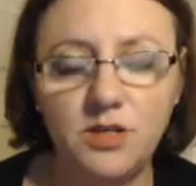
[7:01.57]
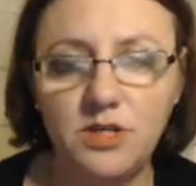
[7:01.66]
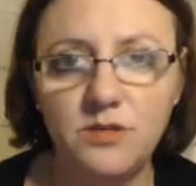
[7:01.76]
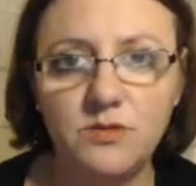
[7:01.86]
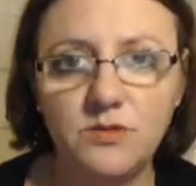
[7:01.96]

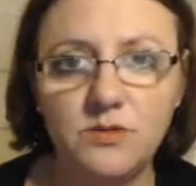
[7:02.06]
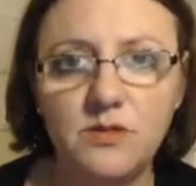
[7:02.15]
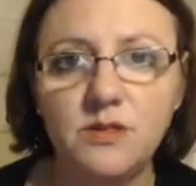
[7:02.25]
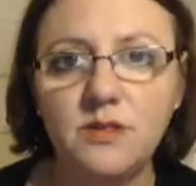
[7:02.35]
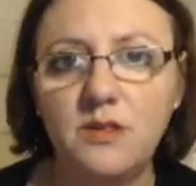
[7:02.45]

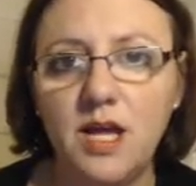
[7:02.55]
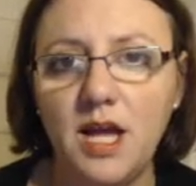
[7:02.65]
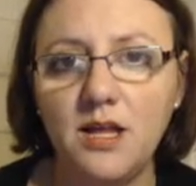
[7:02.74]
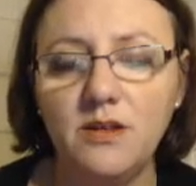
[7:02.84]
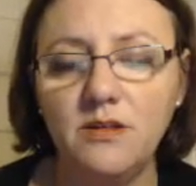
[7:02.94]
cues
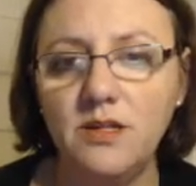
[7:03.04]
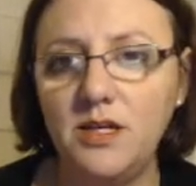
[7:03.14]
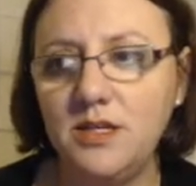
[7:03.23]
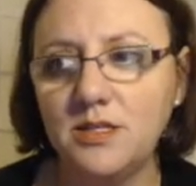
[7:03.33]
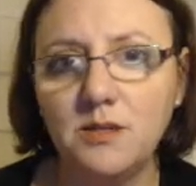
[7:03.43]
that
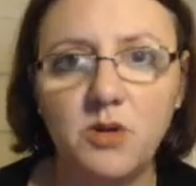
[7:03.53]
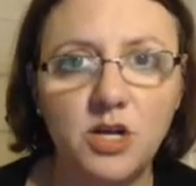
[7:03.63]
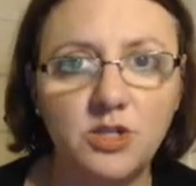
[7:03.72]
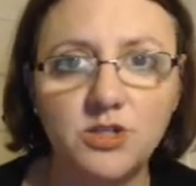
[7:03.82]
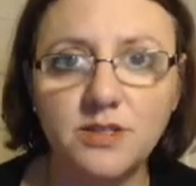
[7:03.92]
the
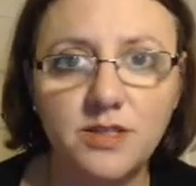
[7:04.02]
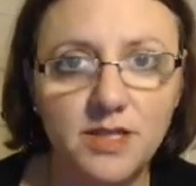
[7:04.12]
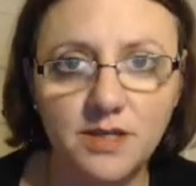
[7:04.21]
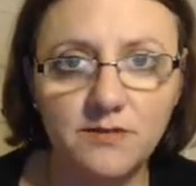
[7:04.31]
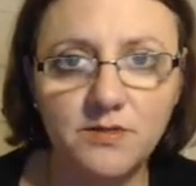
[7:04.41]
subconscious
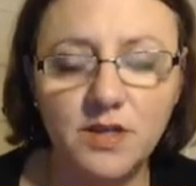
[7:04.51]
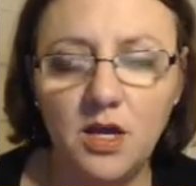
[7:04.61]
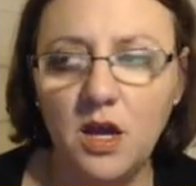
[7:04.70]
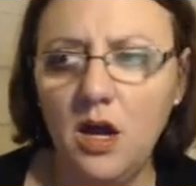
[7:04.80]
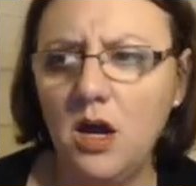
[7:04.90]
gives.
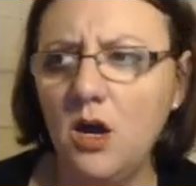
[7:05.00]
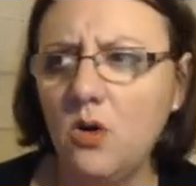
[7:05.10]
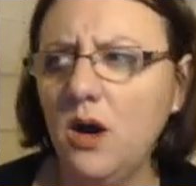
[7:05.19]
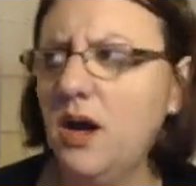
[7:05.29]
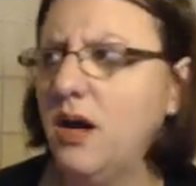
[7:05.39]

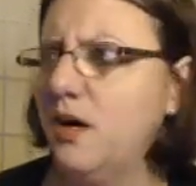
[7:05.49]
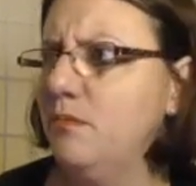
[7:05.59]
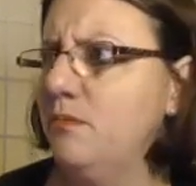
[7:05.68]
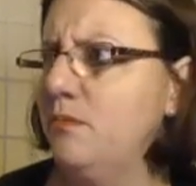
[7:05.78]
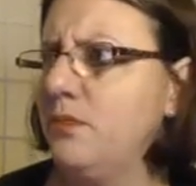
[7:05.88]

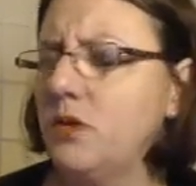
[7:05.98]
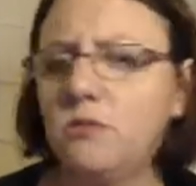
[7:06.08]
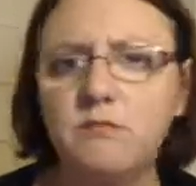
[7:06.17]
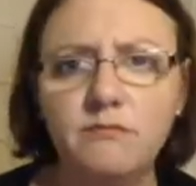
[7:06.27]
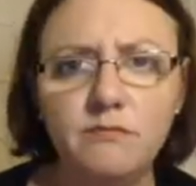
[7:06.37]
Random
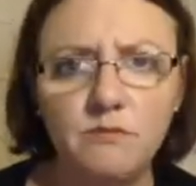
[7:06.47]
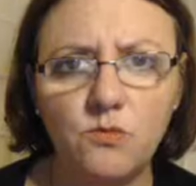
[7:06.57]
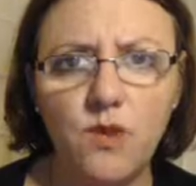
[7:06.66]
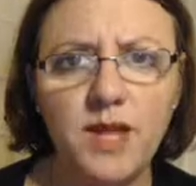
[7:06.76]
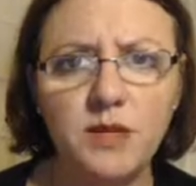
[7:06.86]

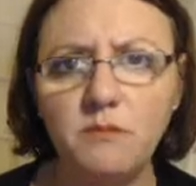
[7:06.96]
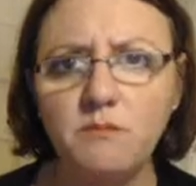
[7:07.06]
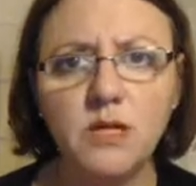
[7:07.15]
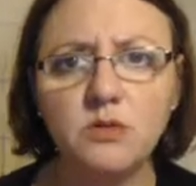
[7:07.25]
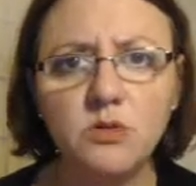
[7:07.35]

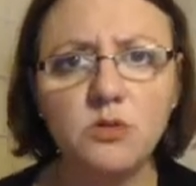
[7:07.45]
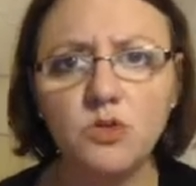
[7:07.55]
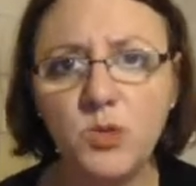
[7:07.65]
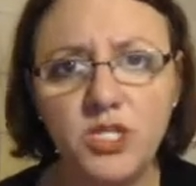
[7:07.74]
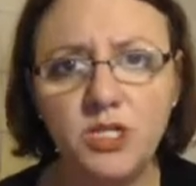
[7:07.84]
muscle
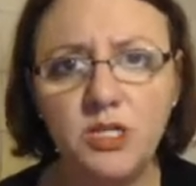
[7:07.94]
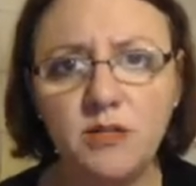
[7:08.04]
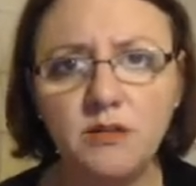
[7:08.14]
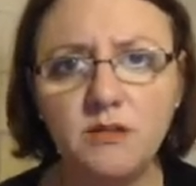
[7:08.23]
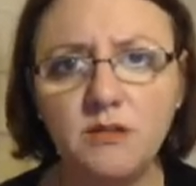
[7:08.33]

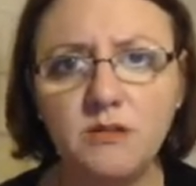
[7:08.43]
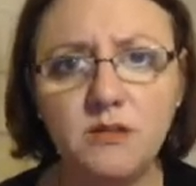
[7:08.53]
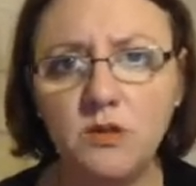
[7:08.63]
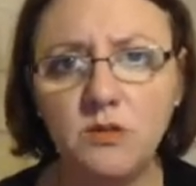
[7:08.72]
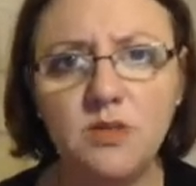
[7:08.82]
twitching.
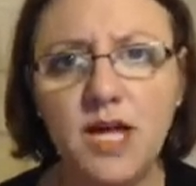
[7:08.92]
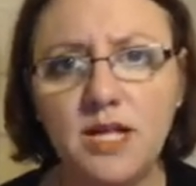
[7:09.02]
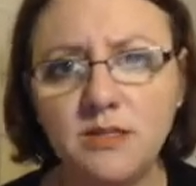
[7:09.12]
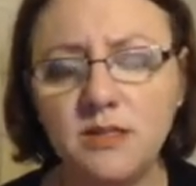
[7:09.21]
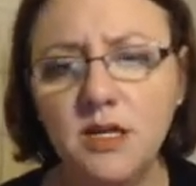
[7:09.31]
So
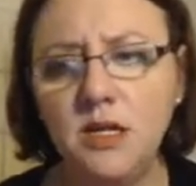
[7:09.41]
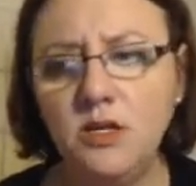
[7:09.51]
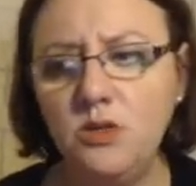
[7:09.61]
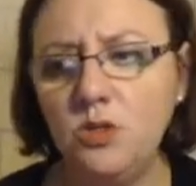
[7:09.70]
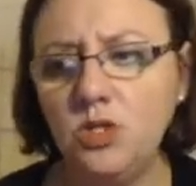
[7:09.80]
that's
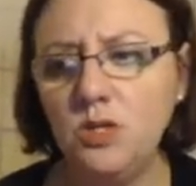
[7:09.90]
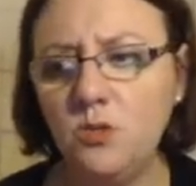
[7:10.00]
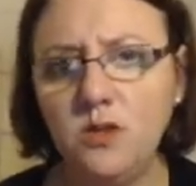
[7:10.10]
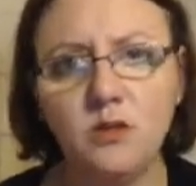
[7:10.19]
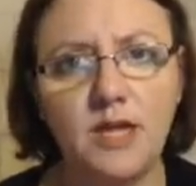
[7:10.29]
usually
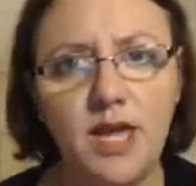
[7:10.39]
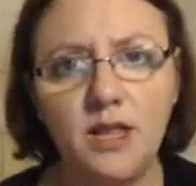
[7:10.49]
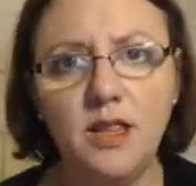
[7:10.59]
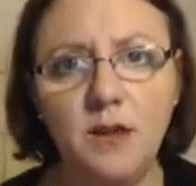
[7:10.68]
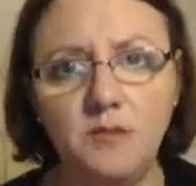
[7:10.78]
when they're
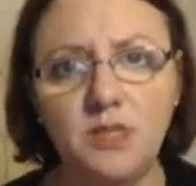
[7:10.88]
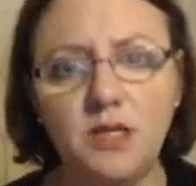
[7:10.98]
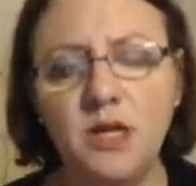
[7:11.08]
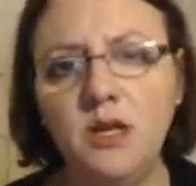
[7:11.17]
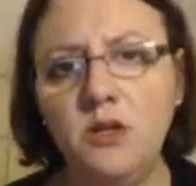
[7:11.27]

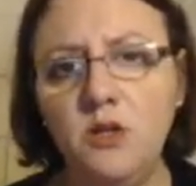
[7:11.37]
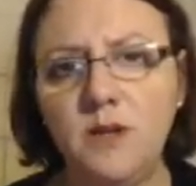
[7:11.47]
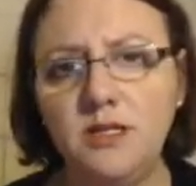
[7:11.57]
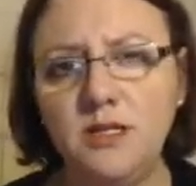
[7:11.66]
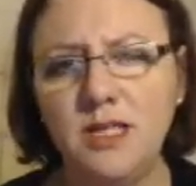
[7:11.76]
cataleptic. You
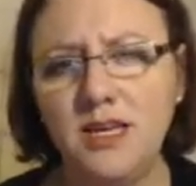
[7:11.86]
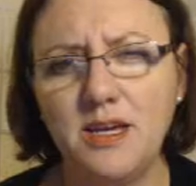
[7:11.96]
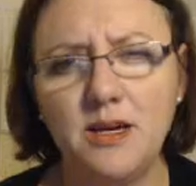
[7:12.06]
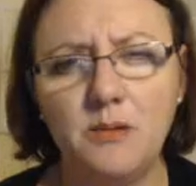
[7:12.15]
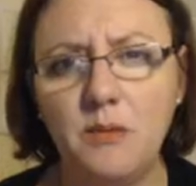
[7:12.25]
may see like
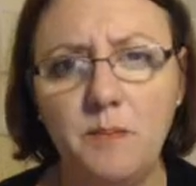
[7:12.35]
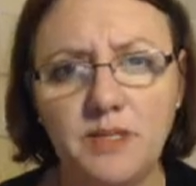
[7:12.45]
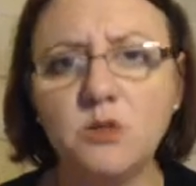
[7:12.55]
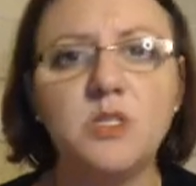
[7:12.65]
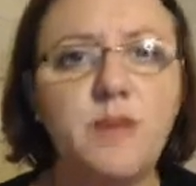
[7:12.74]
a
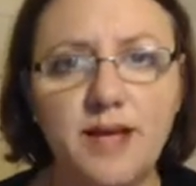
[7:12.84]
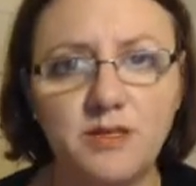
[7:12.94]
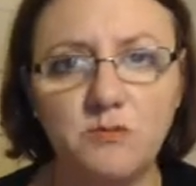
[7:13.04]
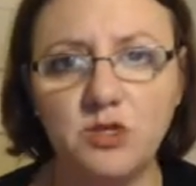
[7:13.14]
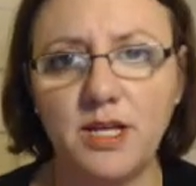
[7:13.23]
muscle
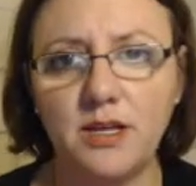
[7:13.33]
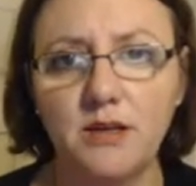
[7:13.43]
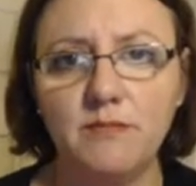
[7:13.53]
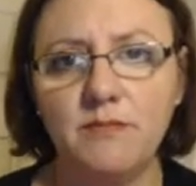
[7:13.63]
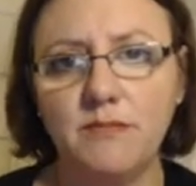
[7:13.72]
spasm, just like
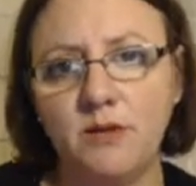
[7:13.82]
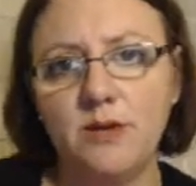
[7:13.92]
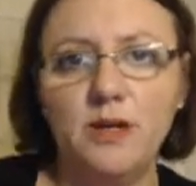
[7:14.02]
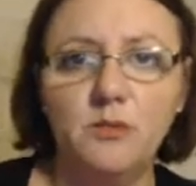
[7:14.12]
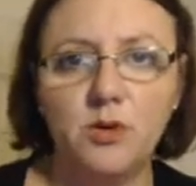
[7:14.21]
a
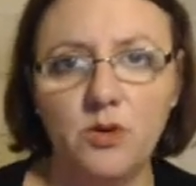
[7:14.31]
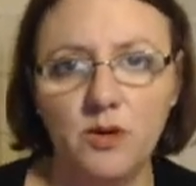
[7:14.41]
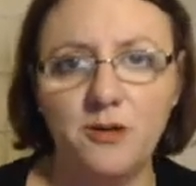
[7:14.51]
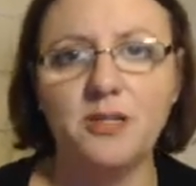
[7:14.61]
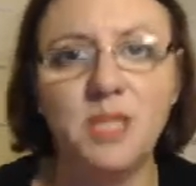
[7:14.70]
elbow go
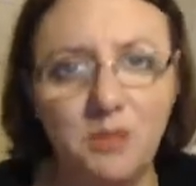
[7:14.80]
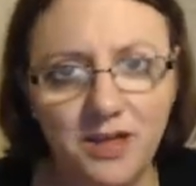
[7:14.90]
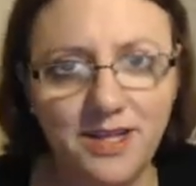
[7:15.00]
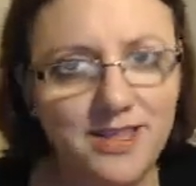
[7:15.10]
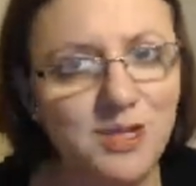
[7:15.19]
up or something
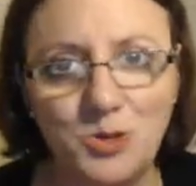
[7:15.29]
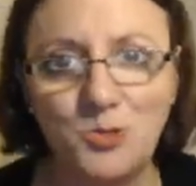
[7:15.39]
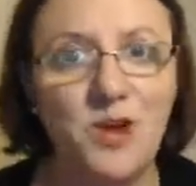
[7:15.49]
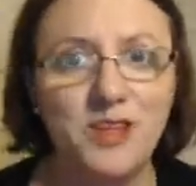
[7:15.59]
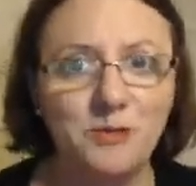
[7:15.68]
like that, just
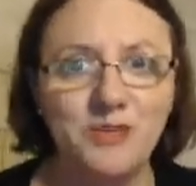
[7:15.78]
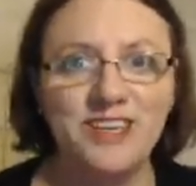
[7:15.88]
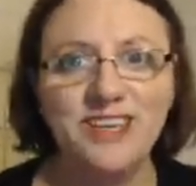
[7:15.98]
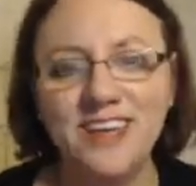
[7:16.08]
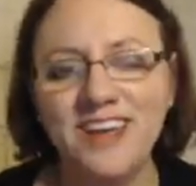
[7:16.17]

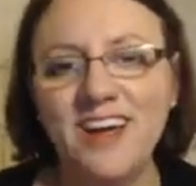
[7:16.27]
randomly.